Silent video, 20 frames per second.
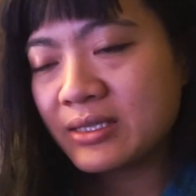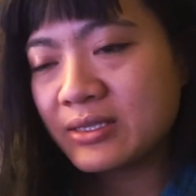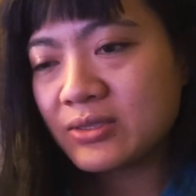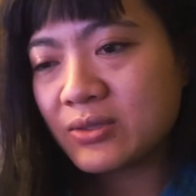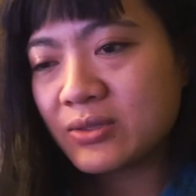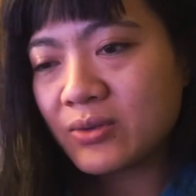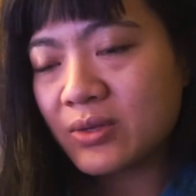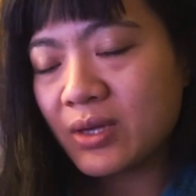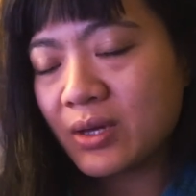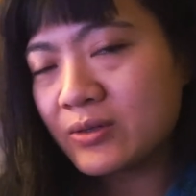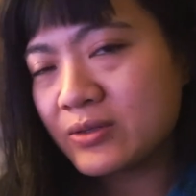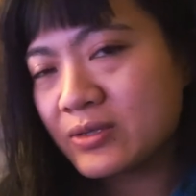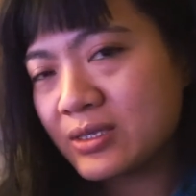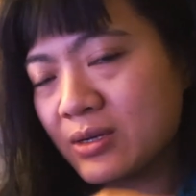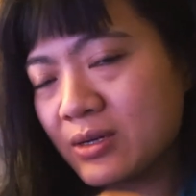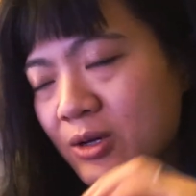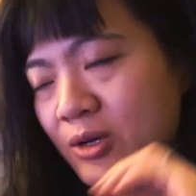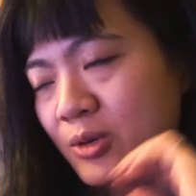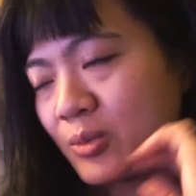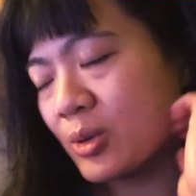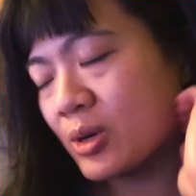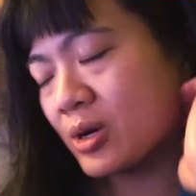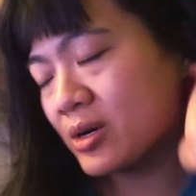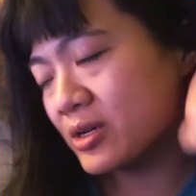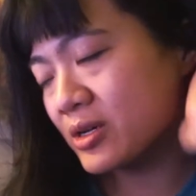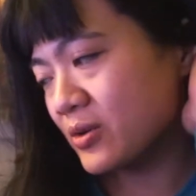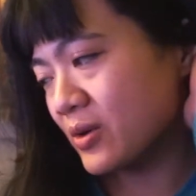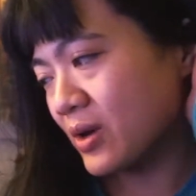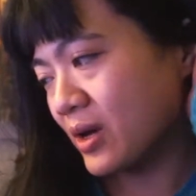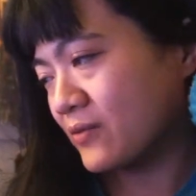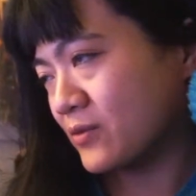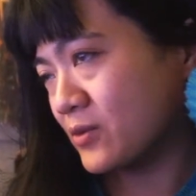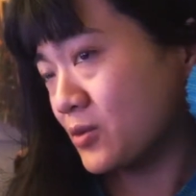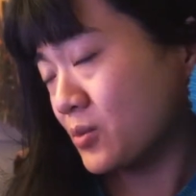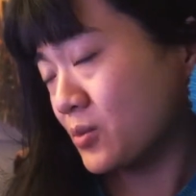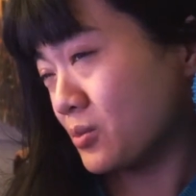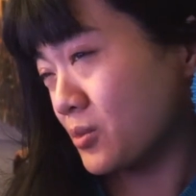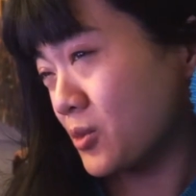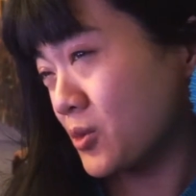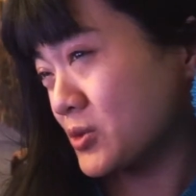So that's the hard part. You have to
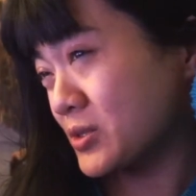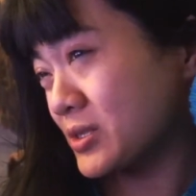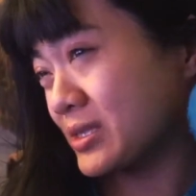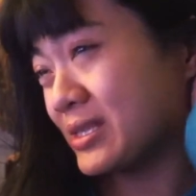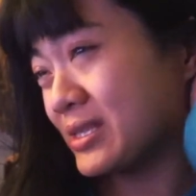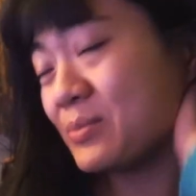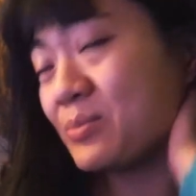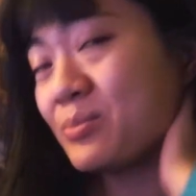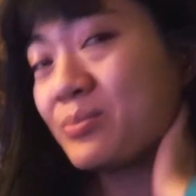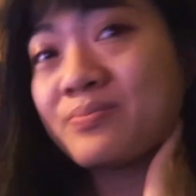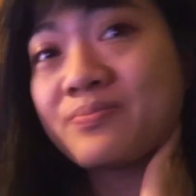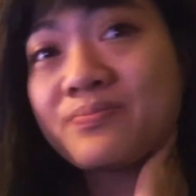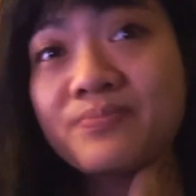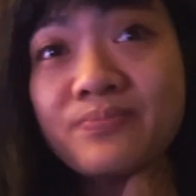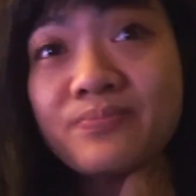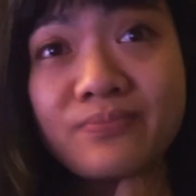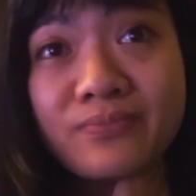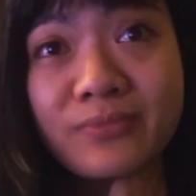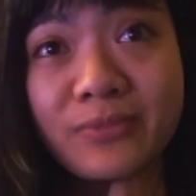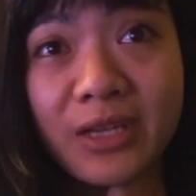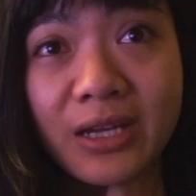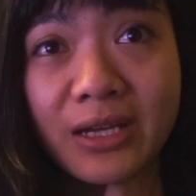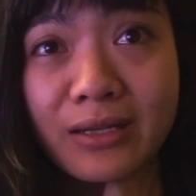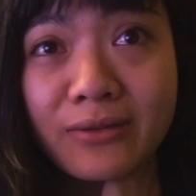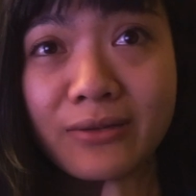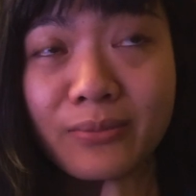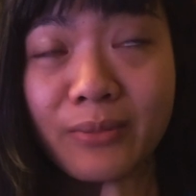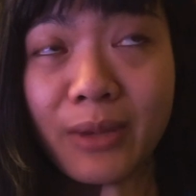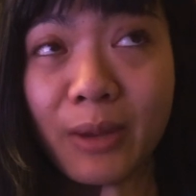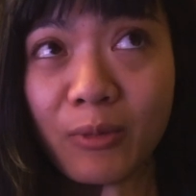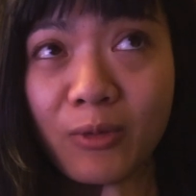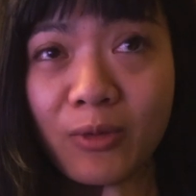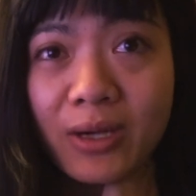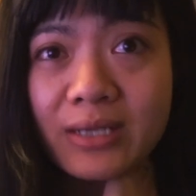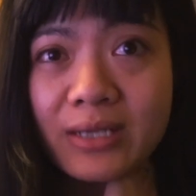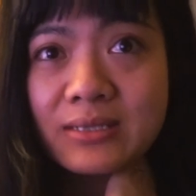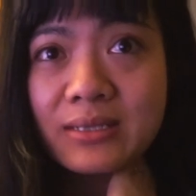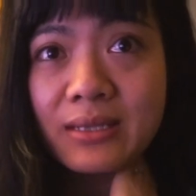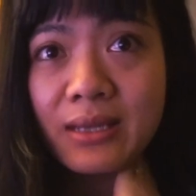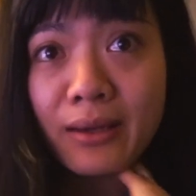mostly kind of
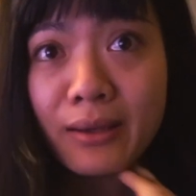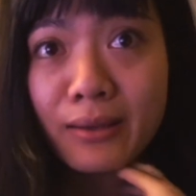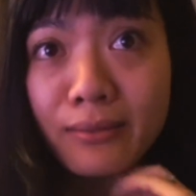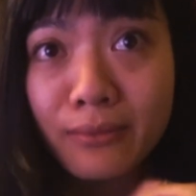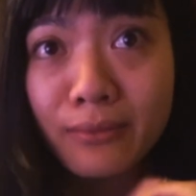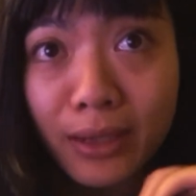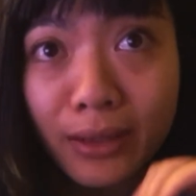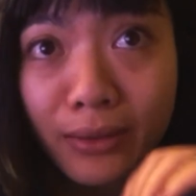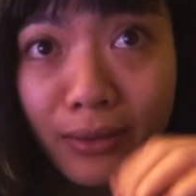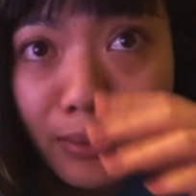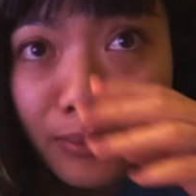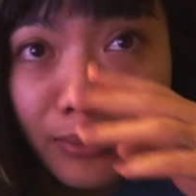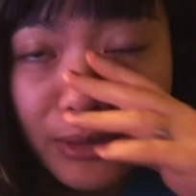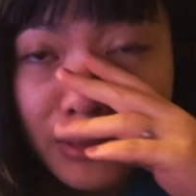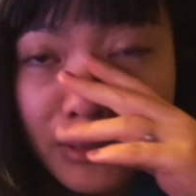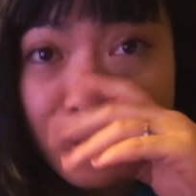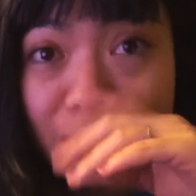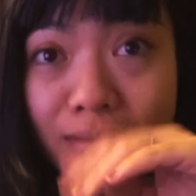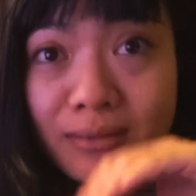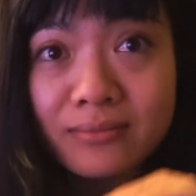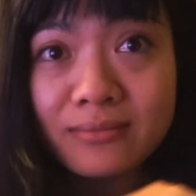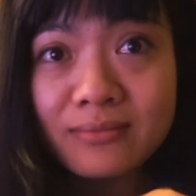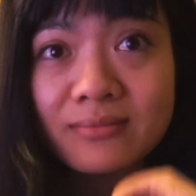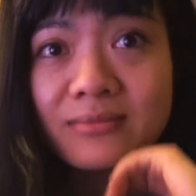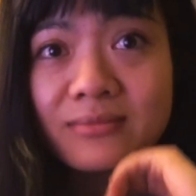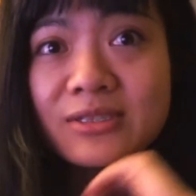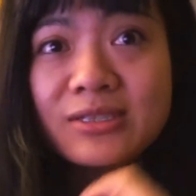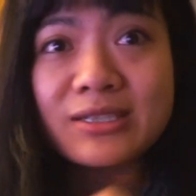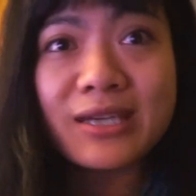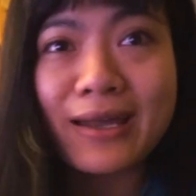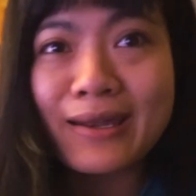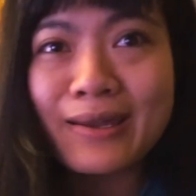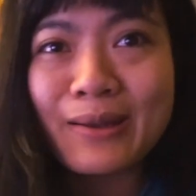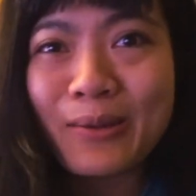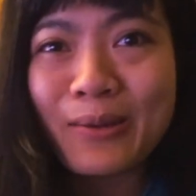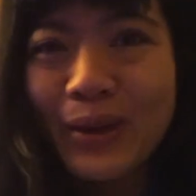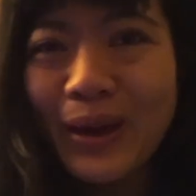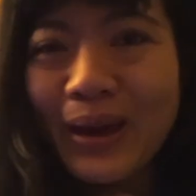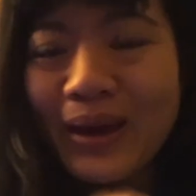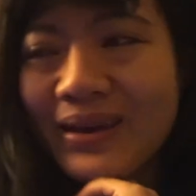memorize that. Wow, I'm just chatting
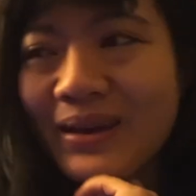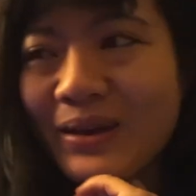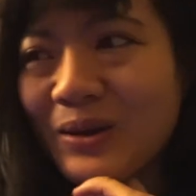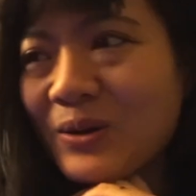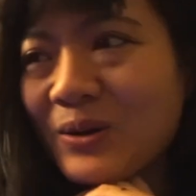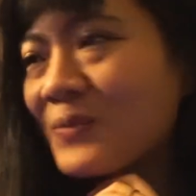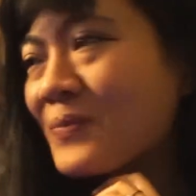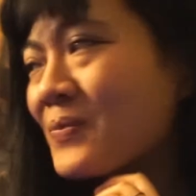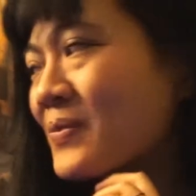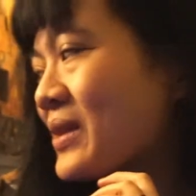away here.